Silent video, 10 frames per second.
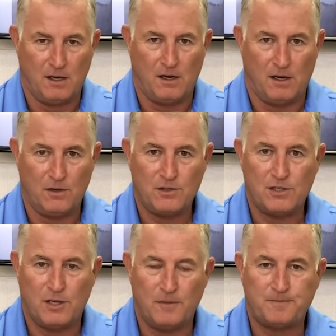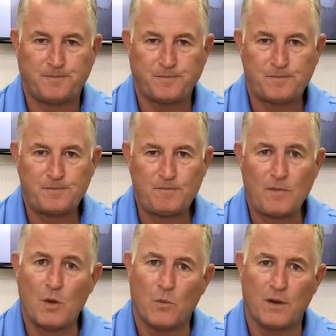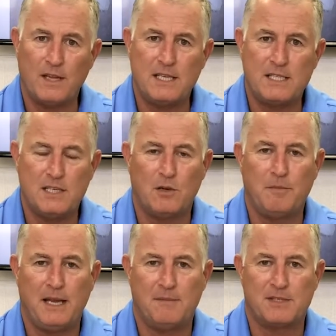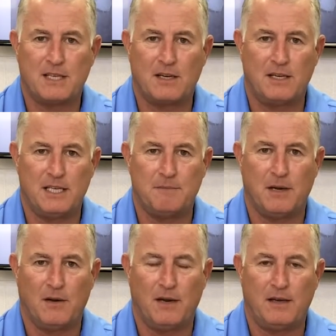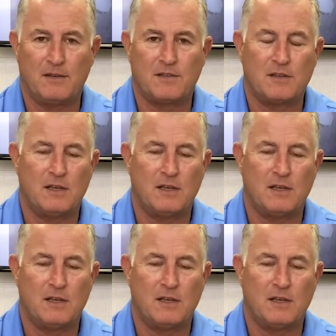Also, where these steel beams sit on these bearings,